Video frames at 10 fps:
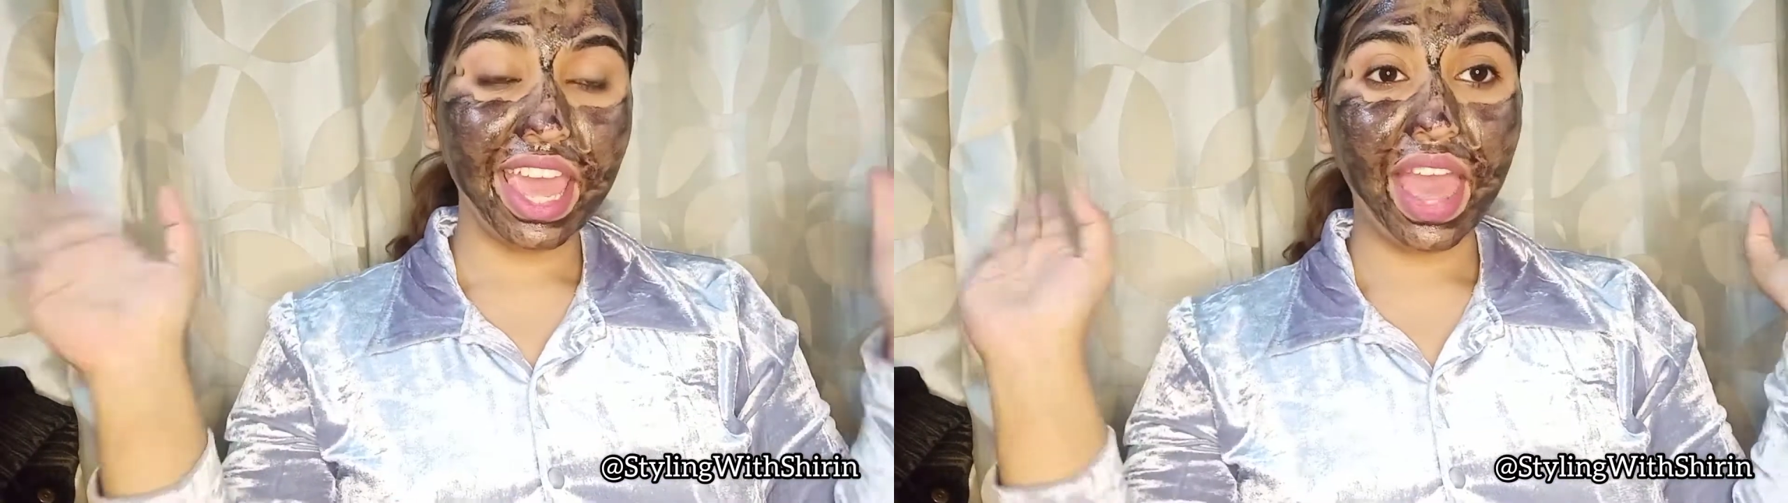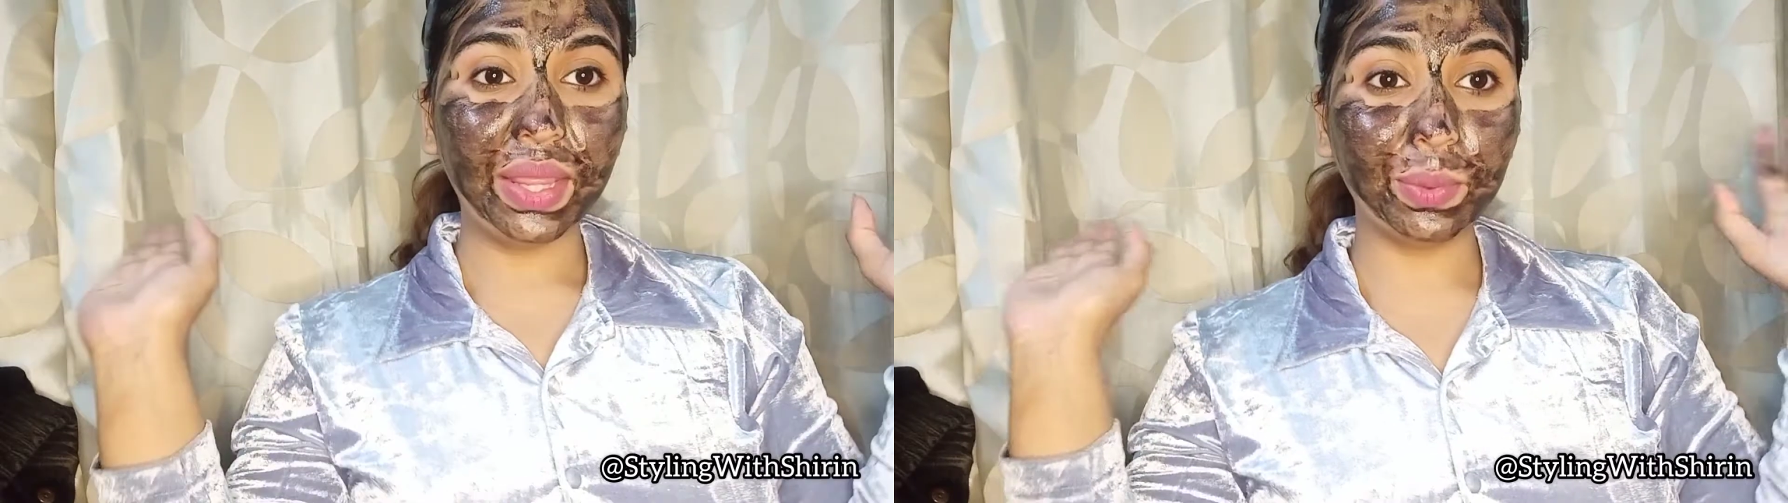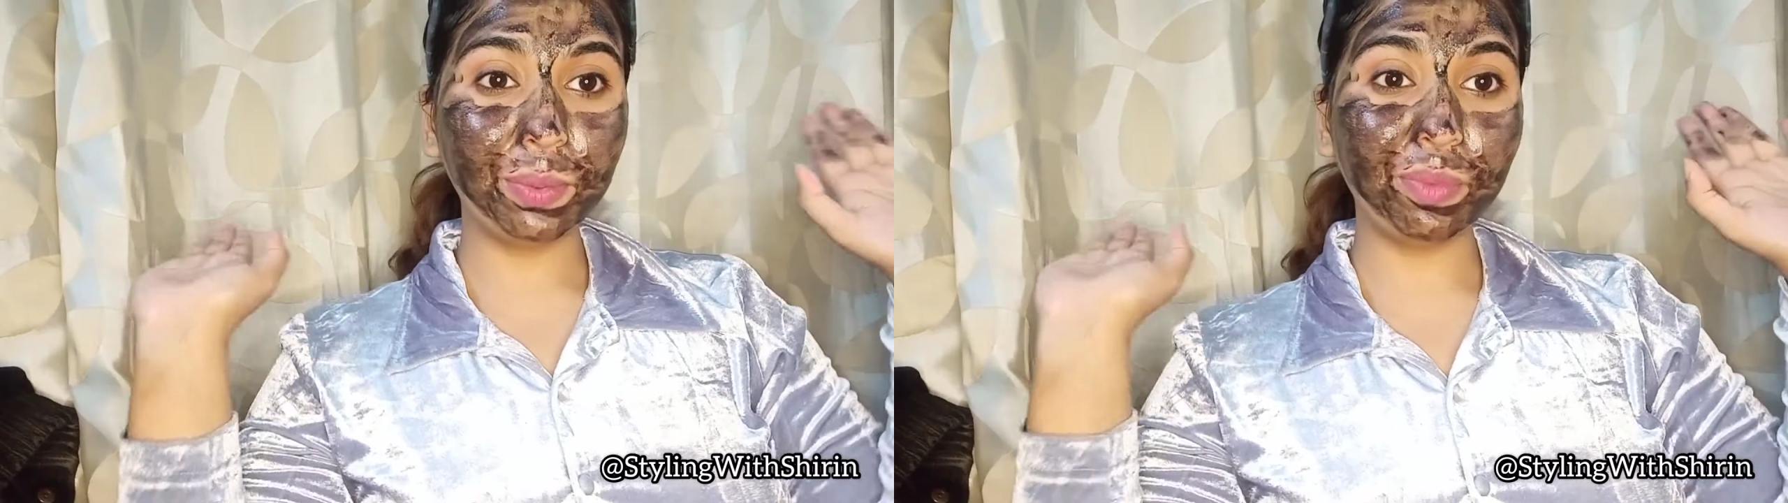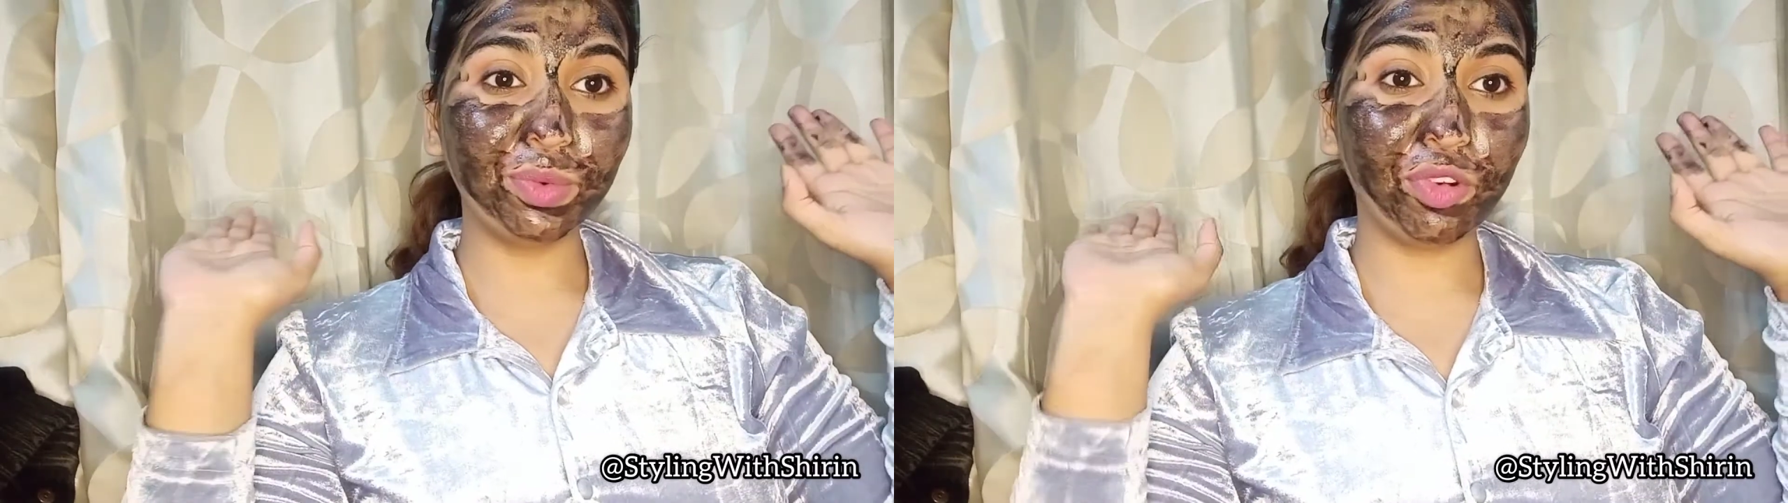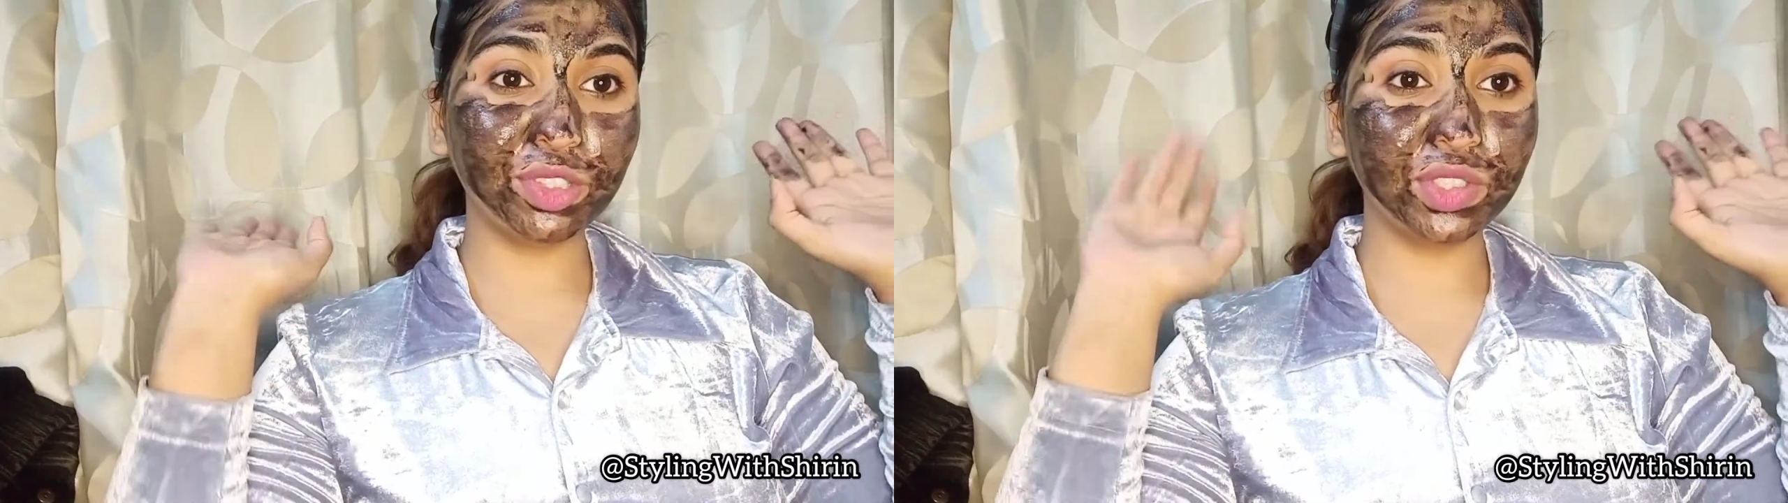and then we'll move
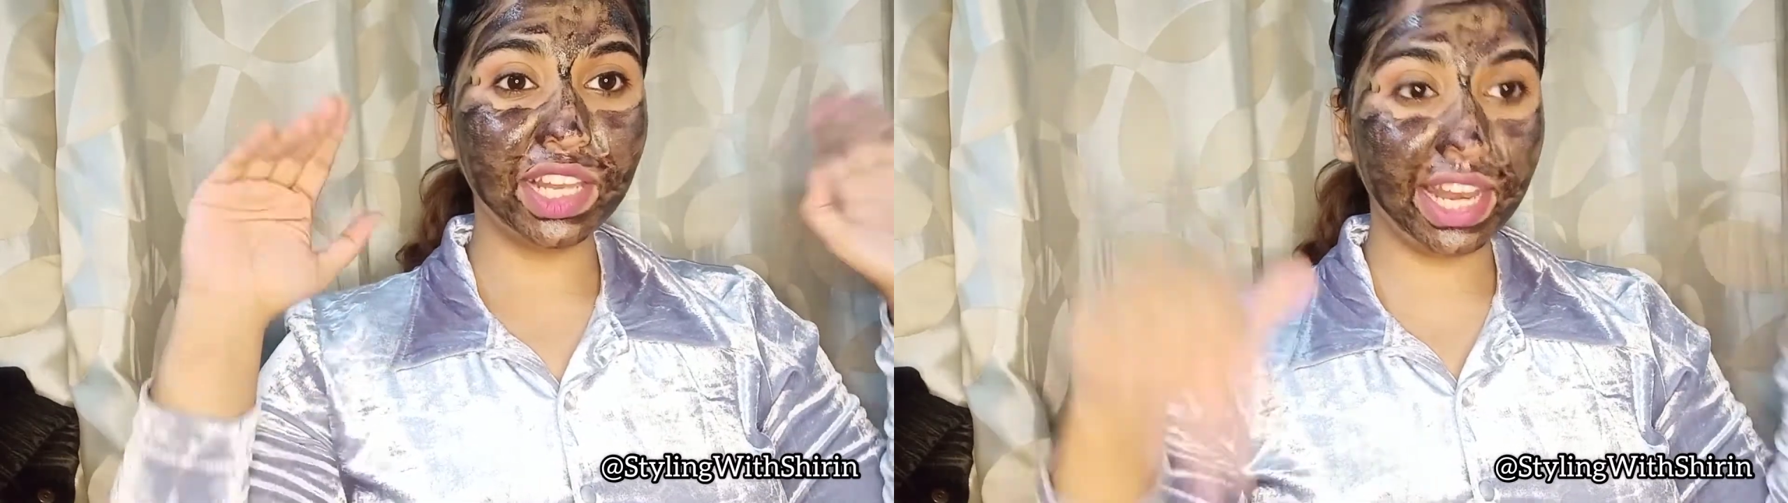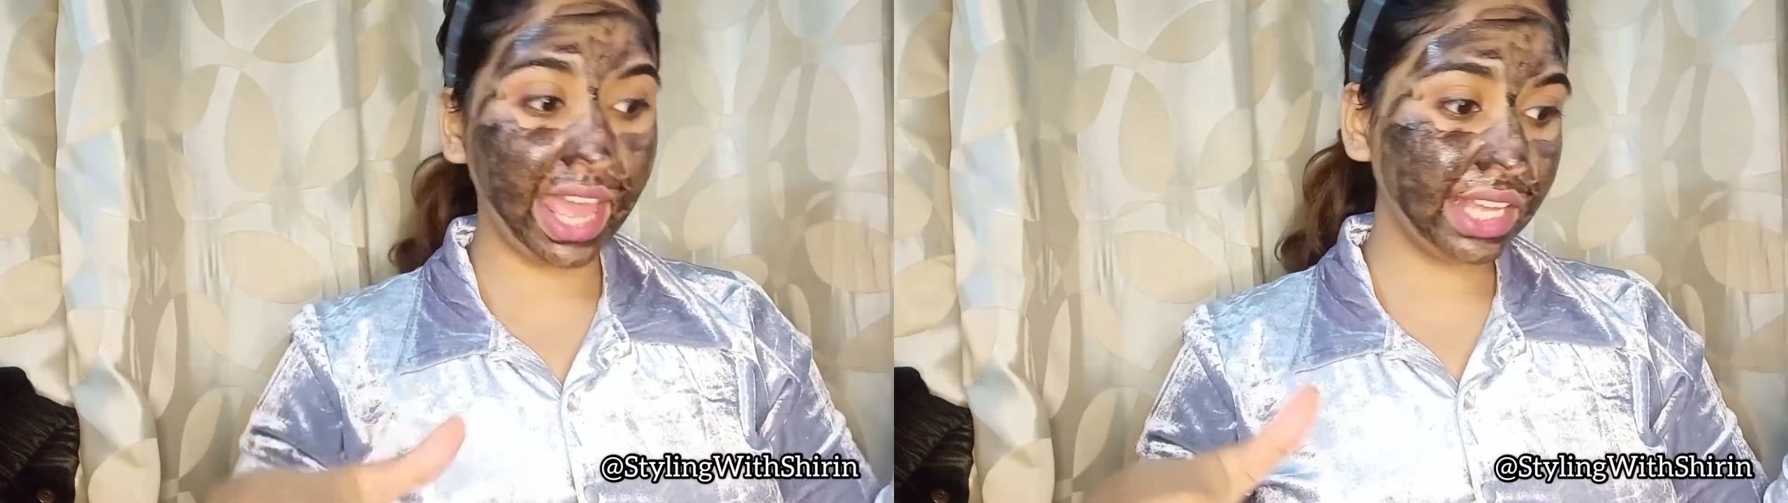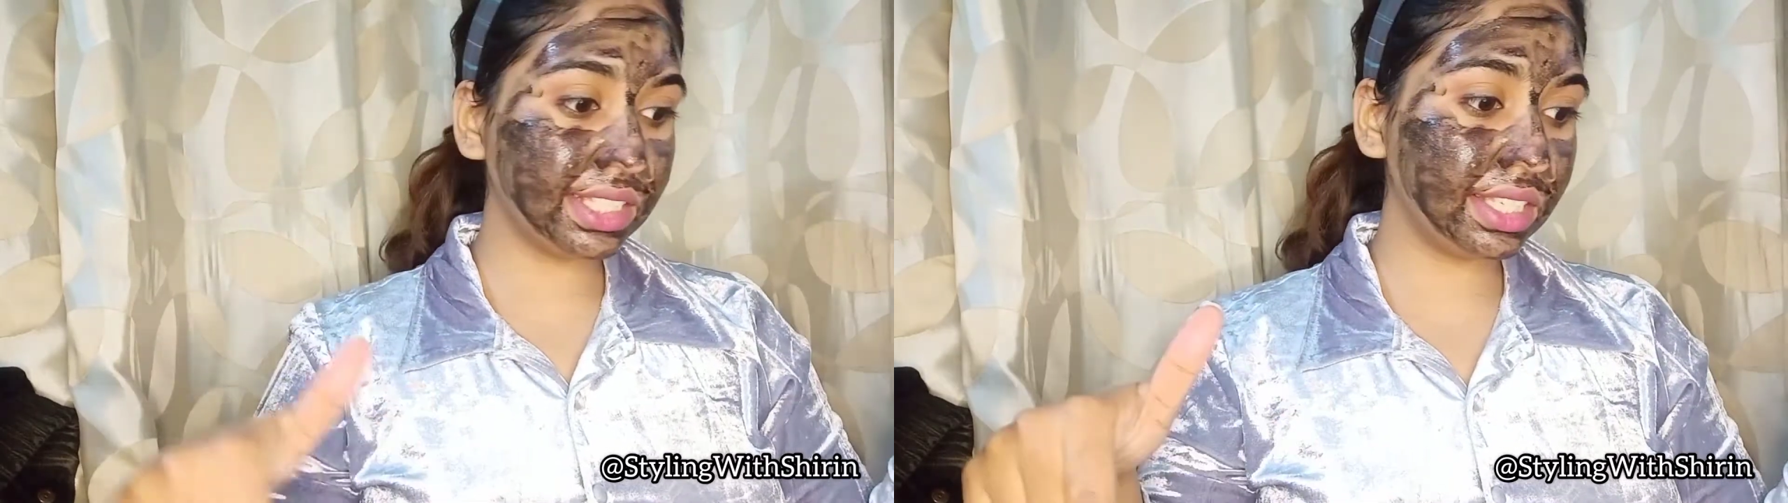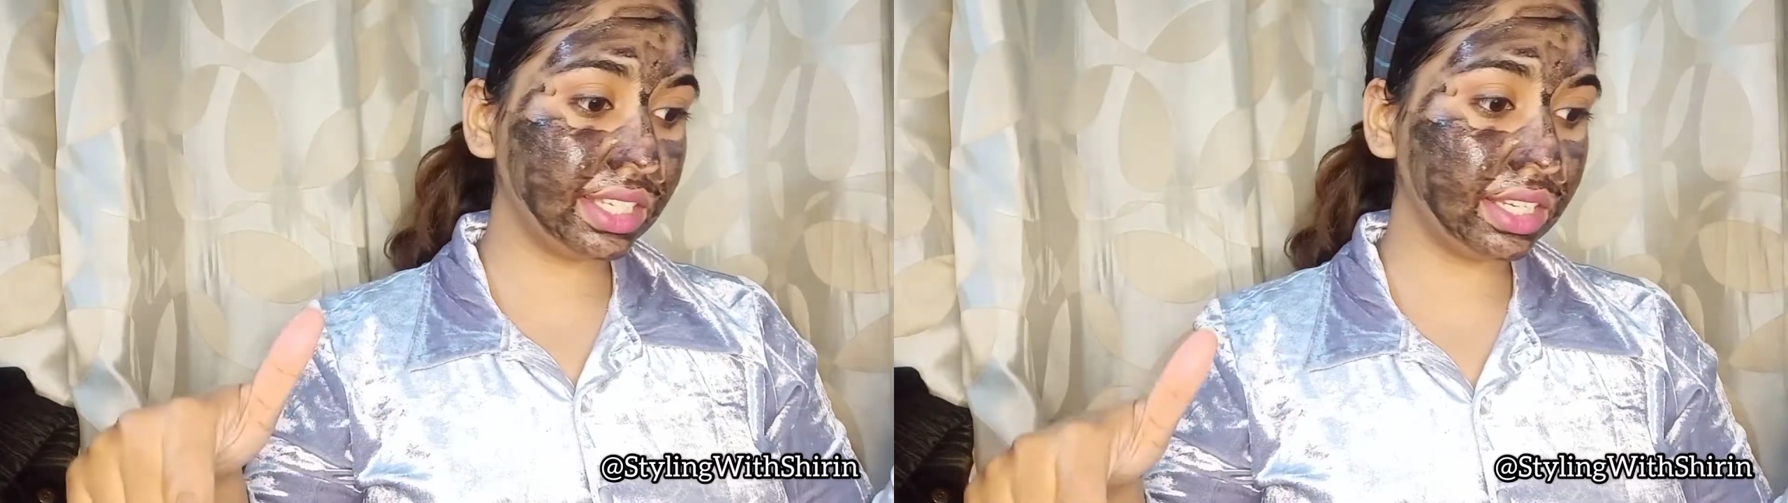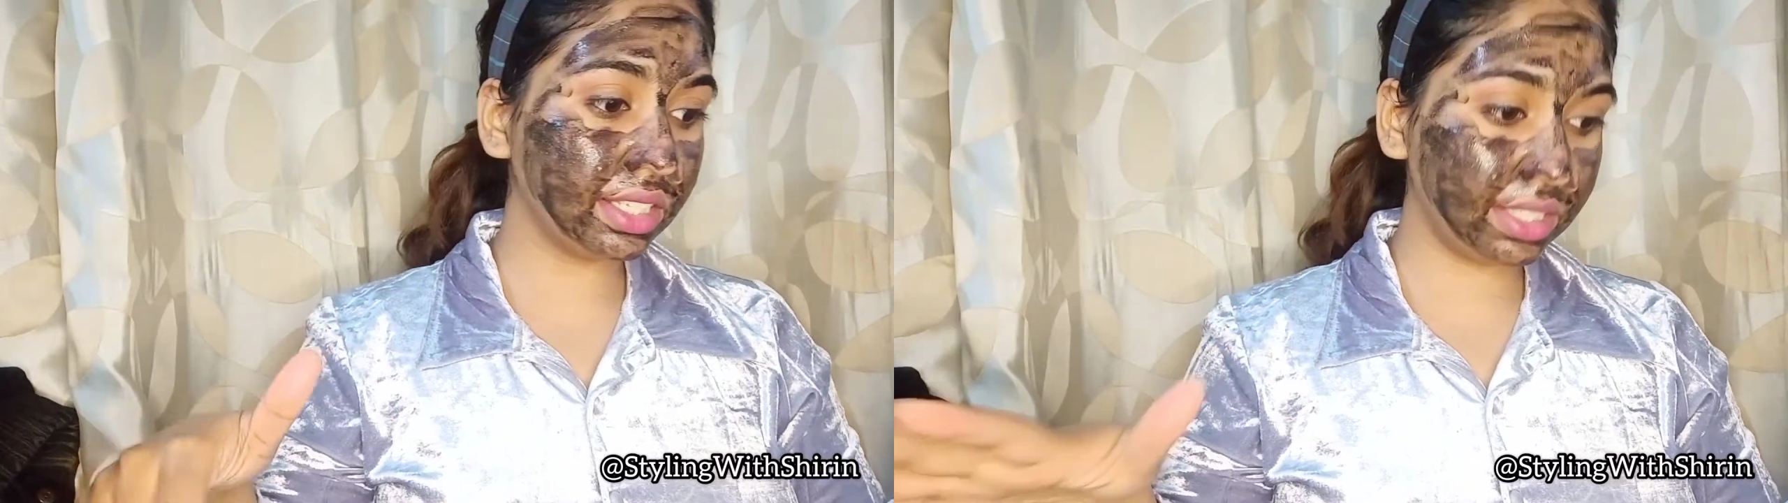on to the next
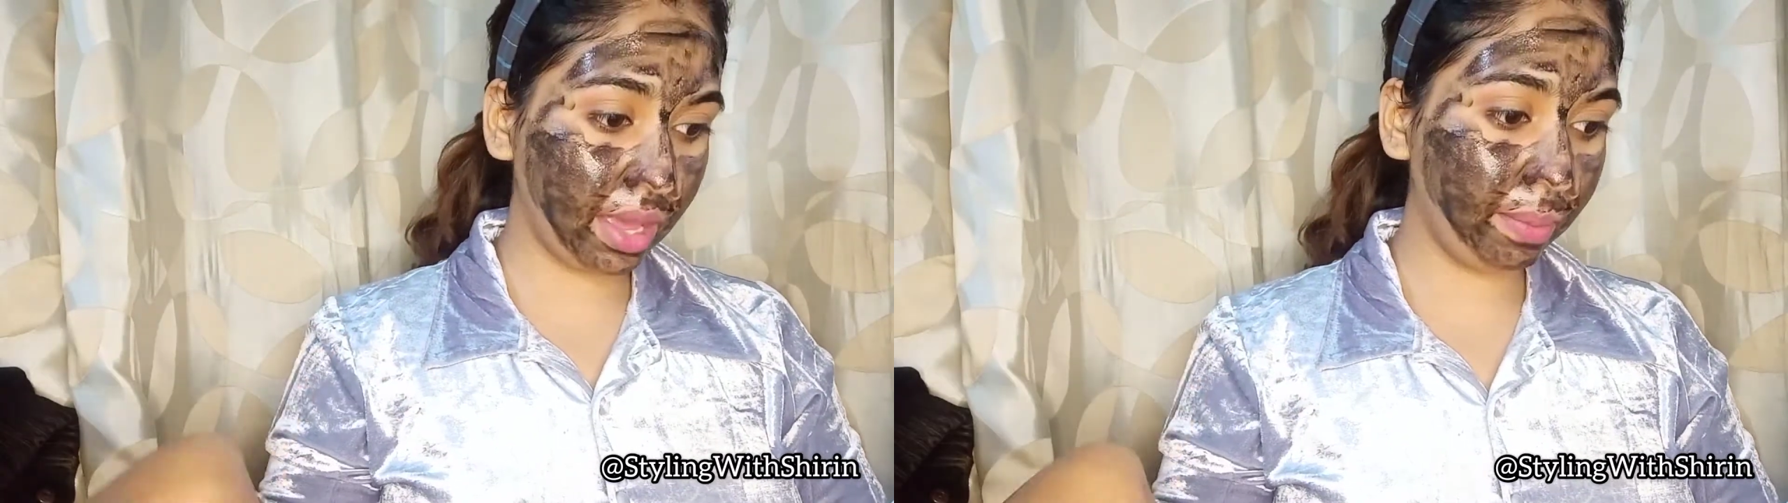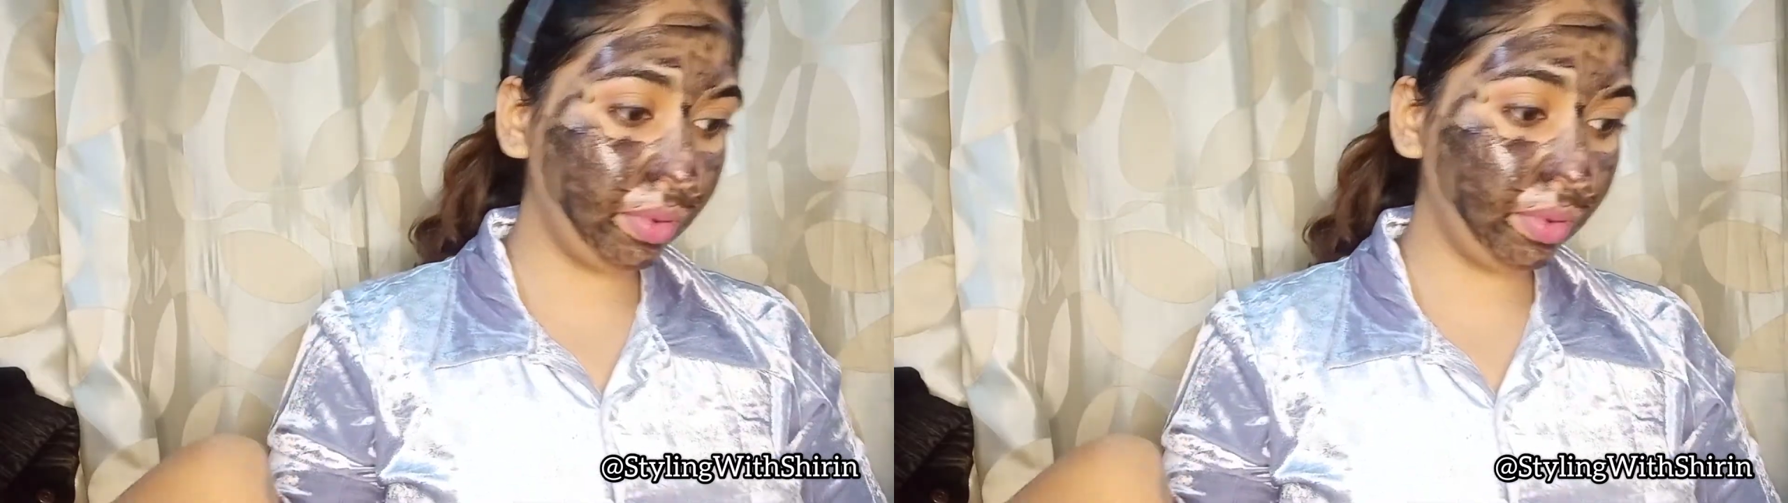step.